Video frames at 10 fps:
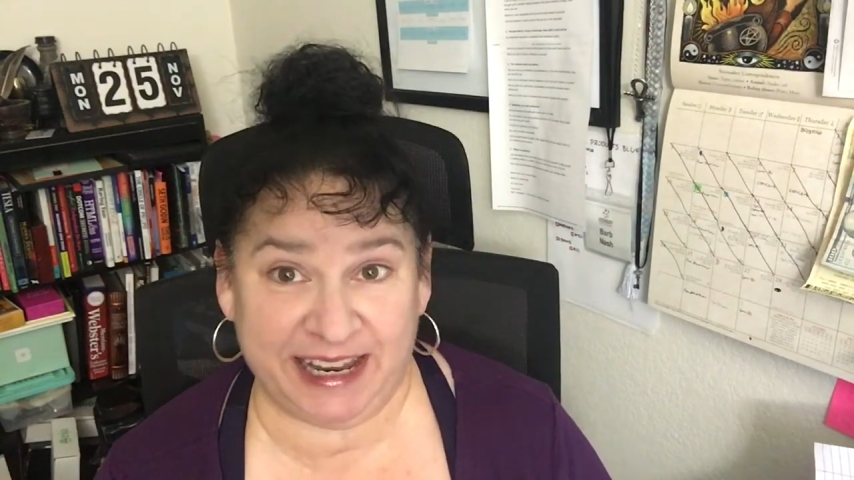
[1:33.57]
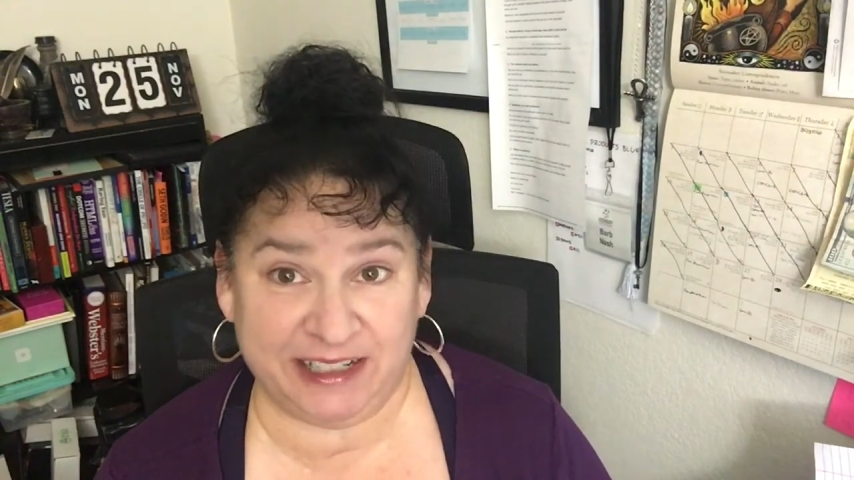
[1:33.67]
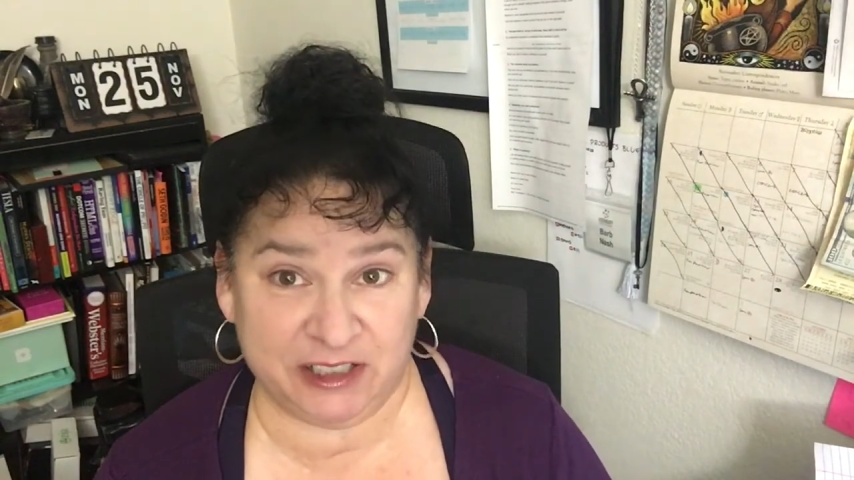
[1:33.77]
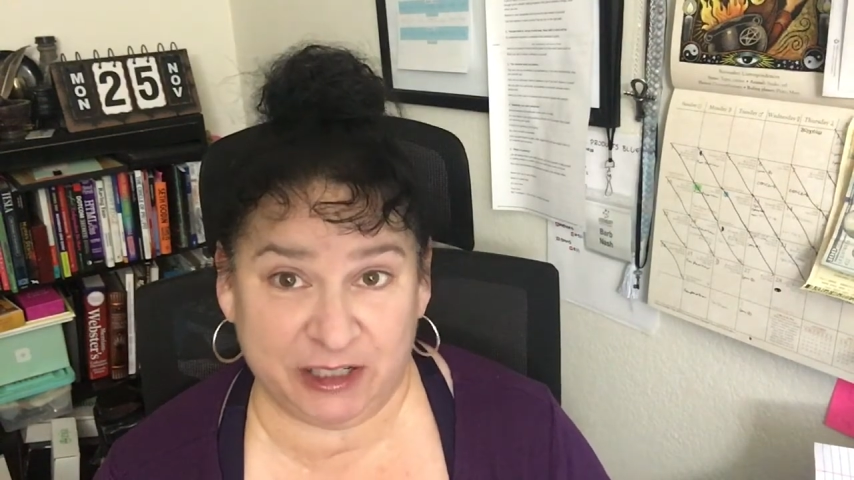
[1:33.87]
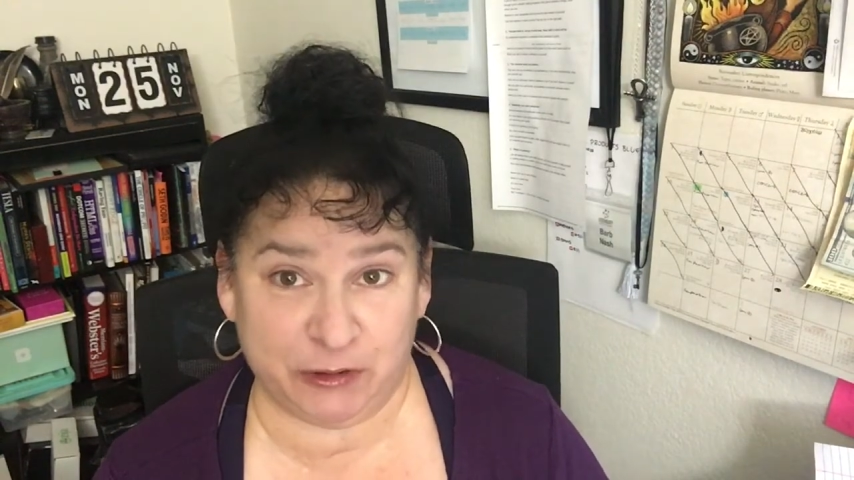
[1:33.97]
I
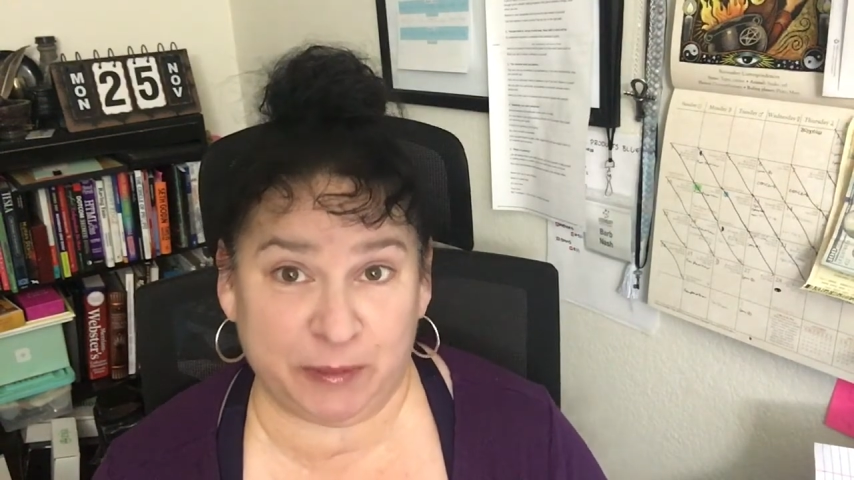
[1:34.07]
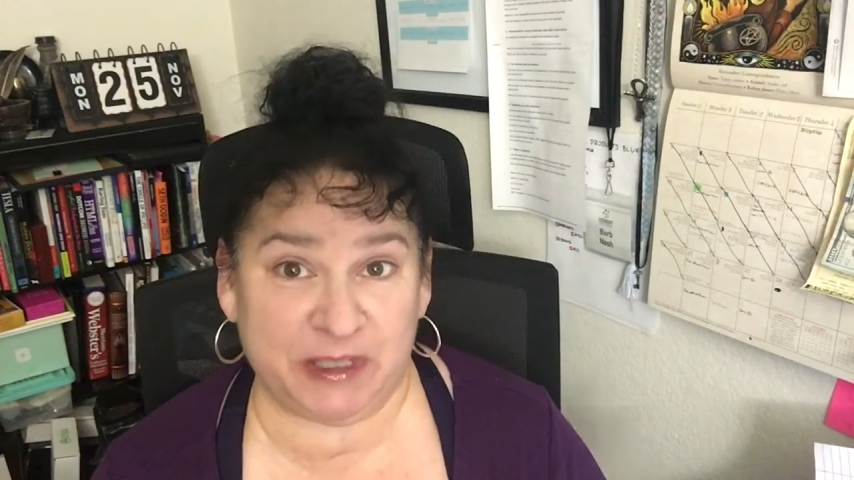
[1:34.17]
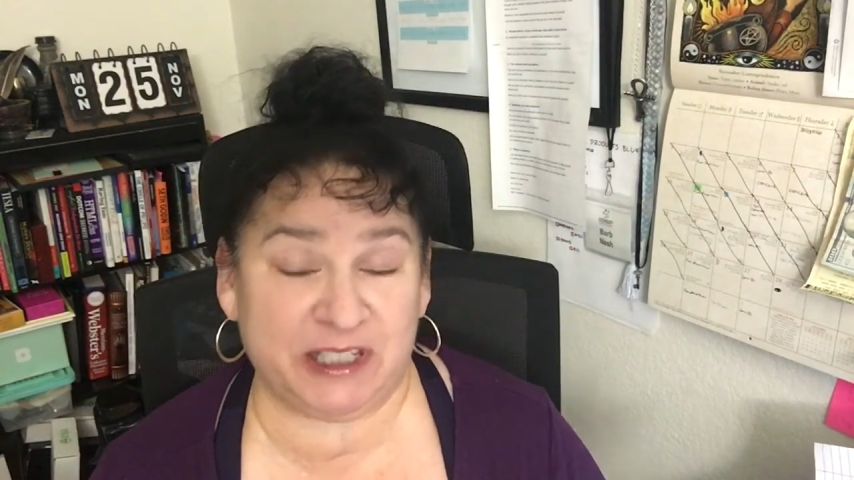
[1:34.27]
took a trip to